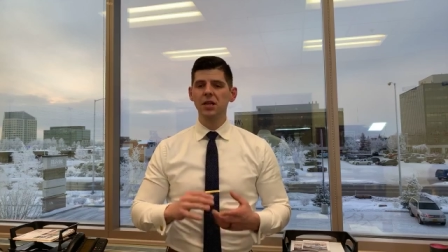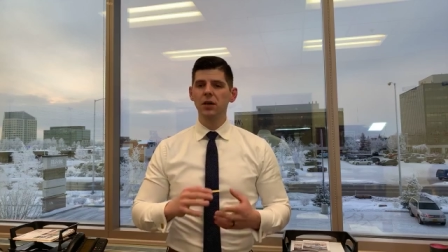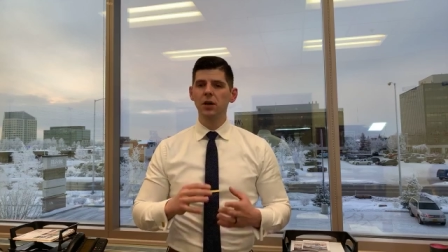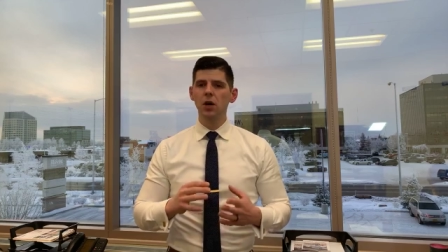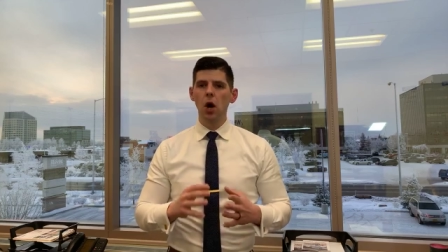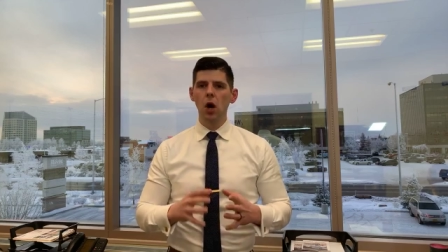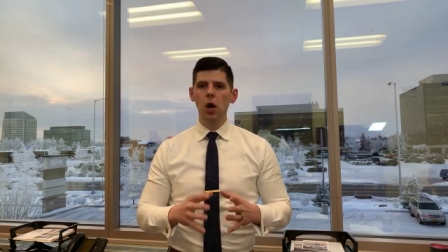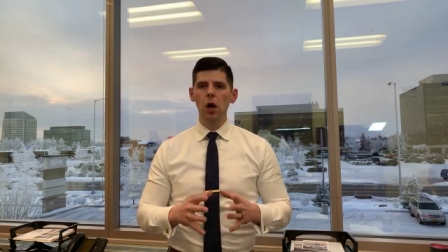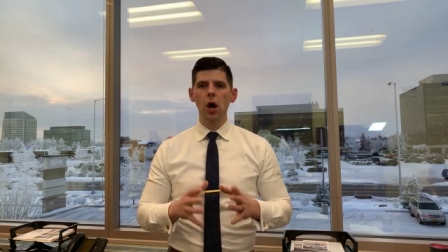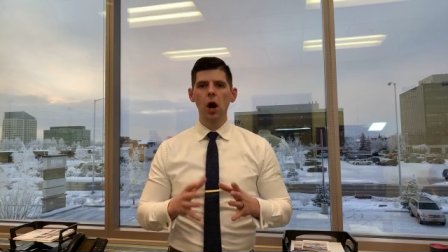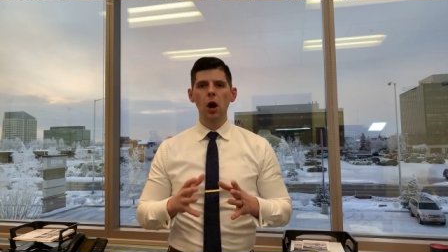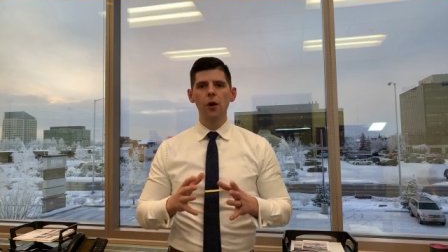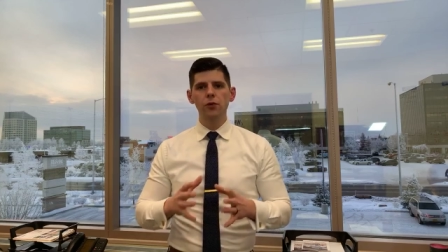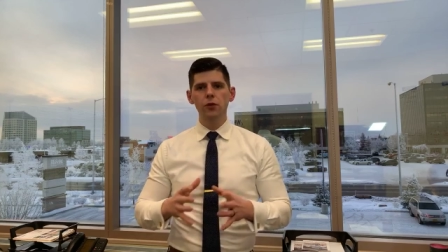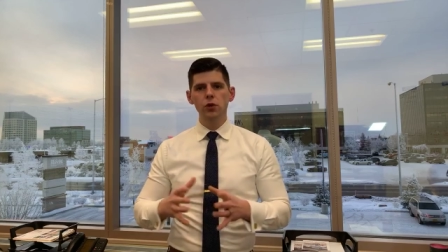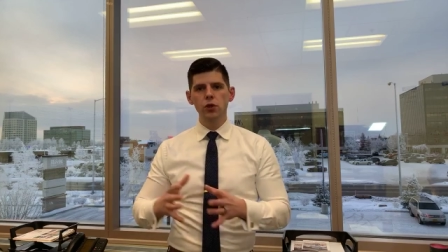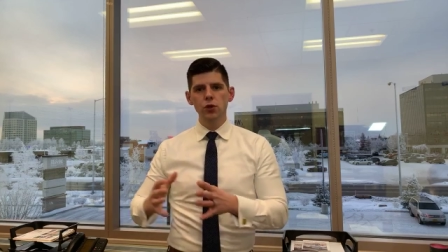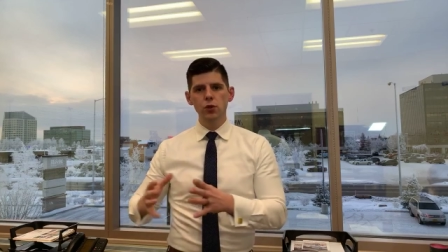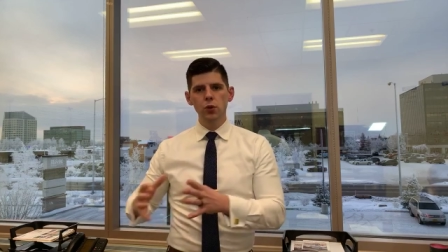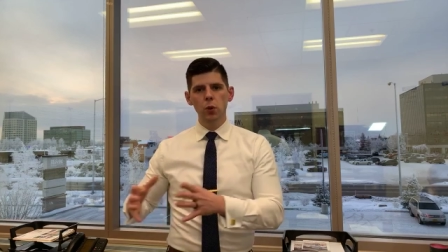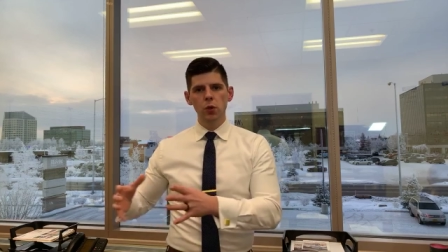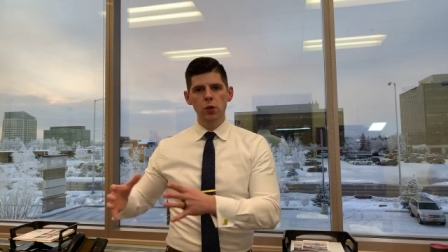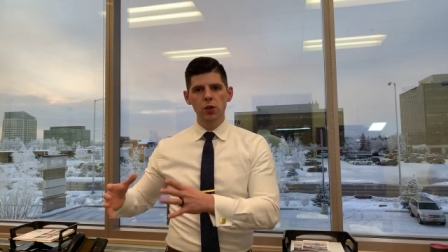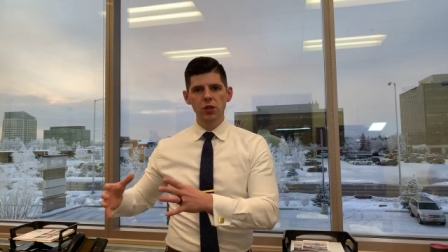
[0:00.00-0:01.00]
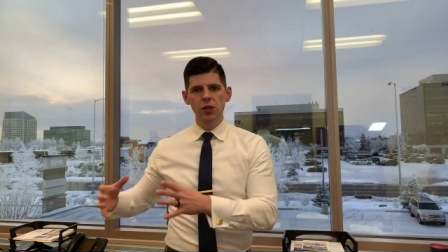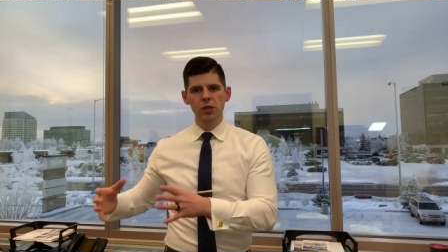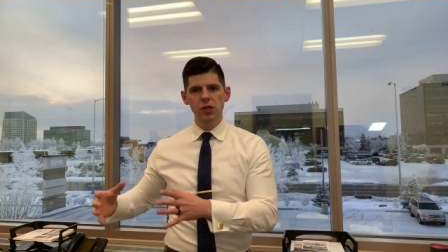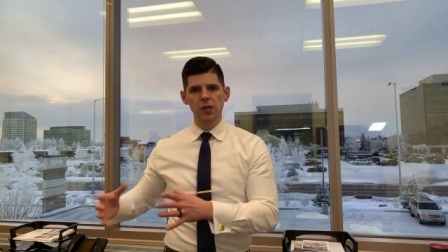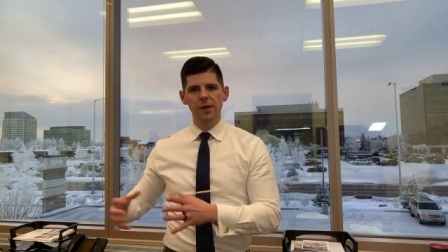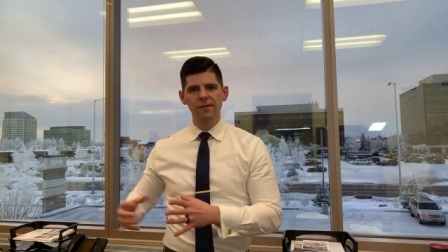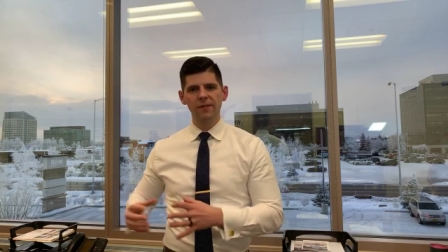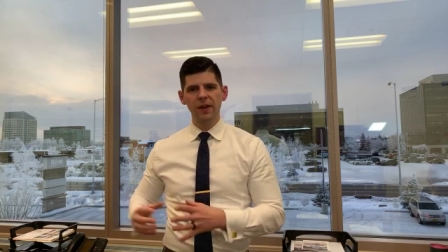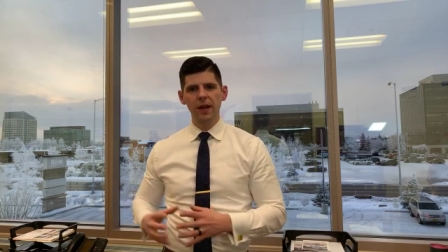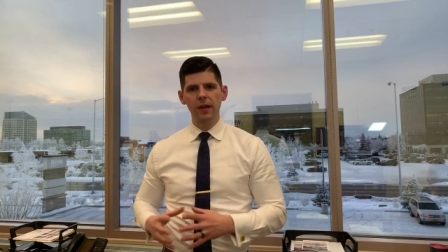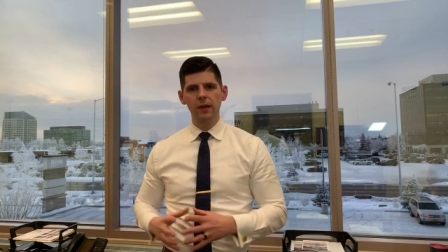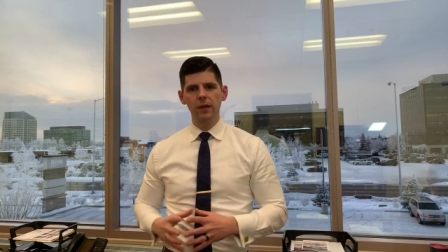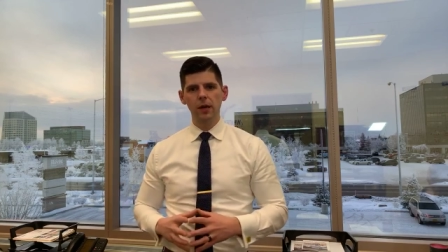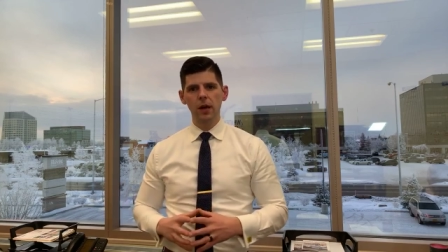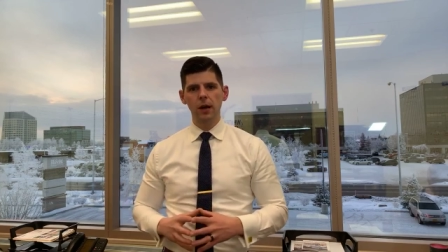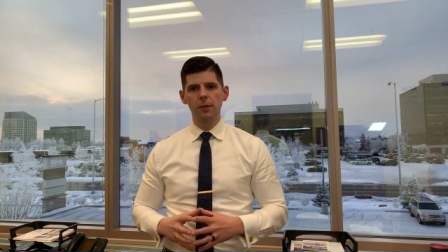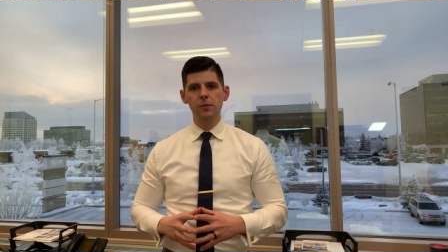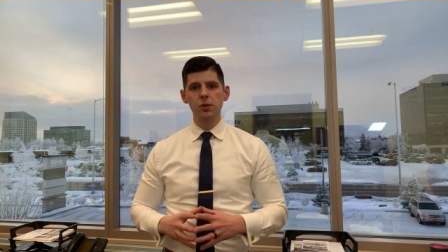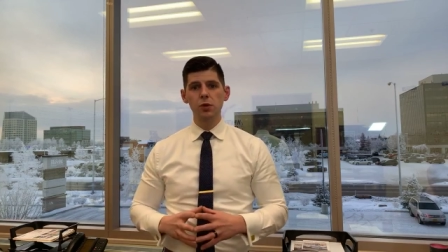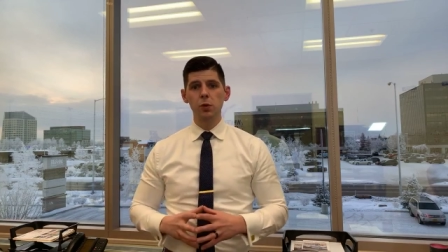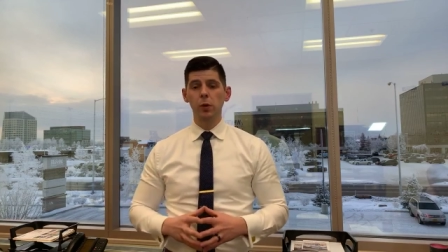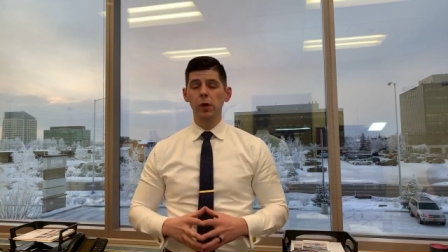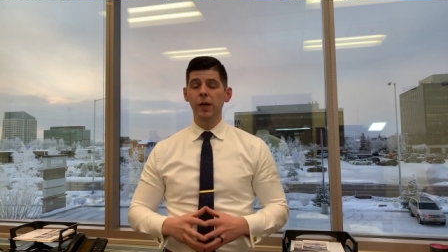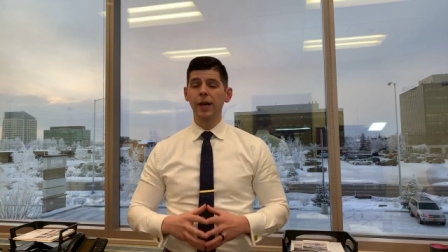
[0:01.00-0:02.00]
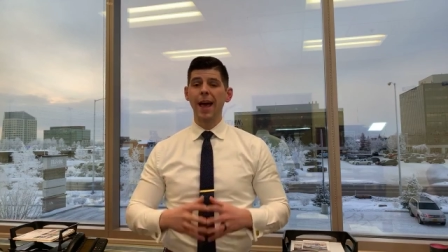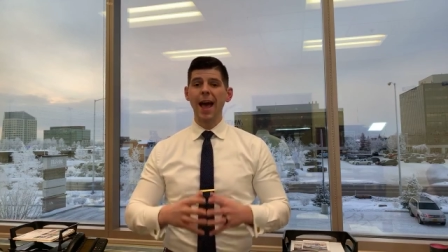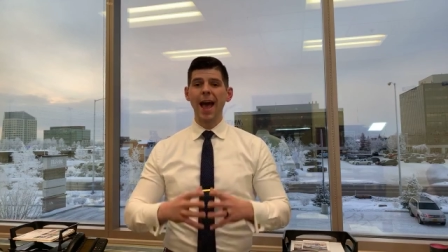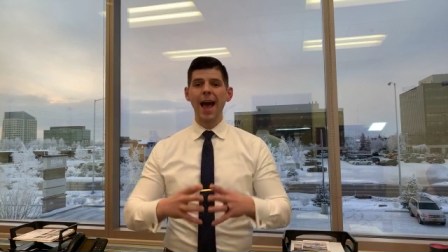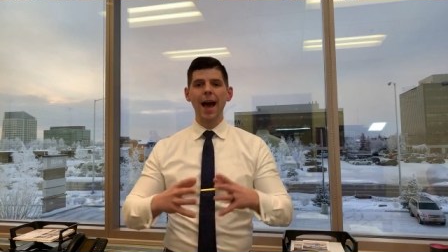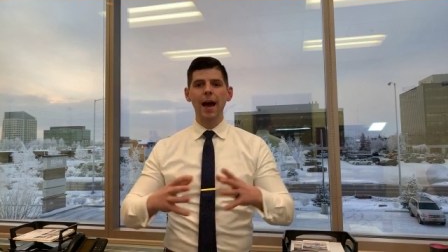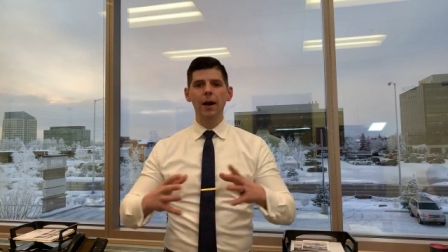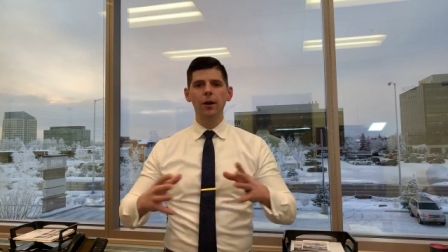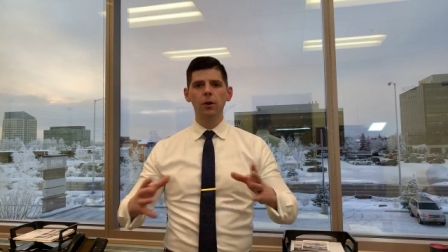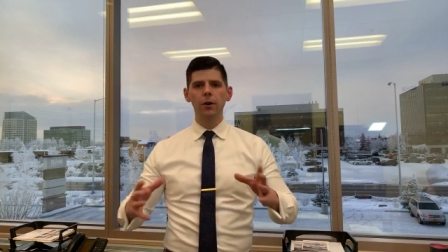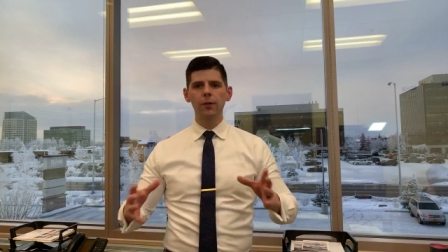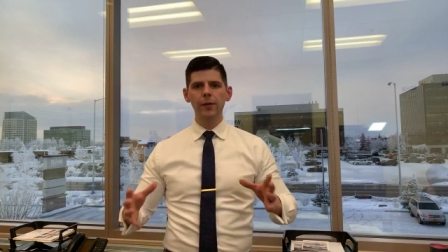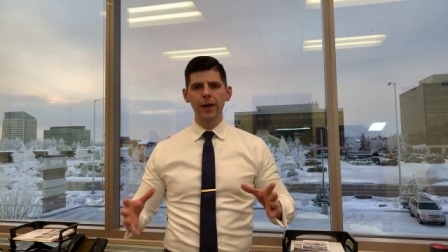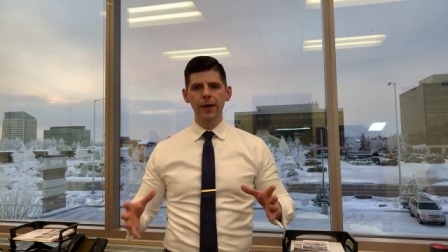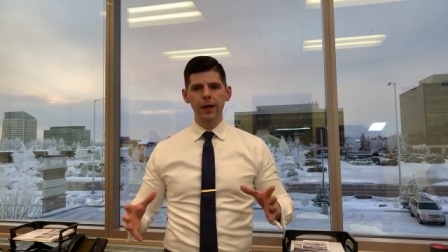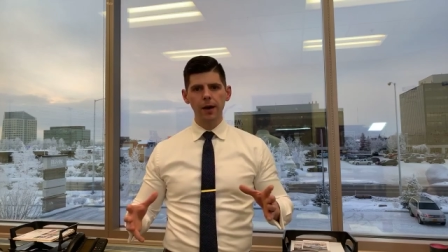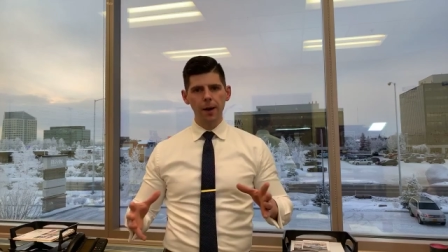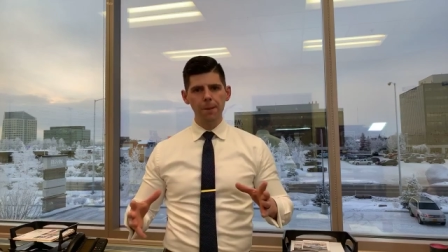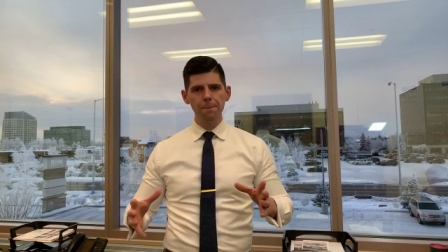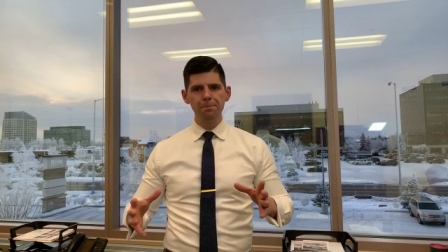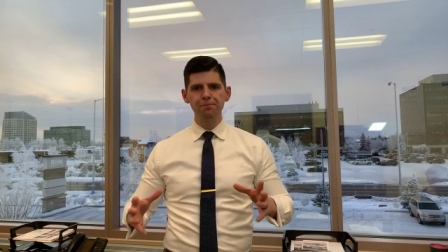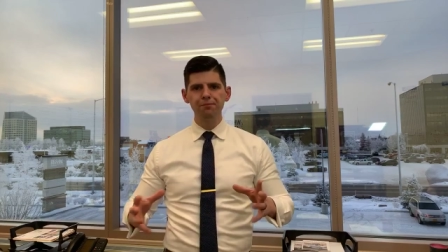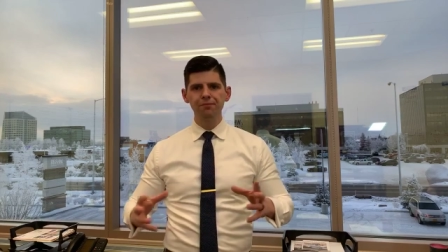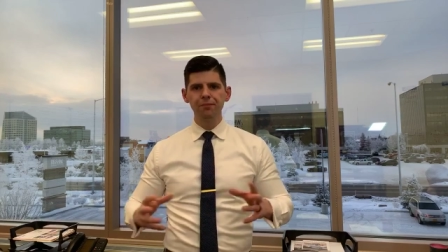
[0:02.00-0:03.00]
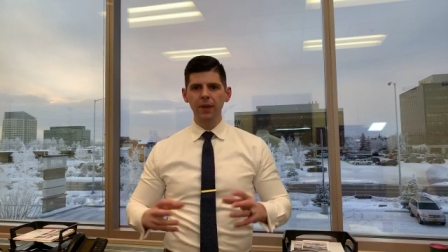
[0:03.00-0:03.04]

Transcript: There are other sources of income. So we're going to add all that up,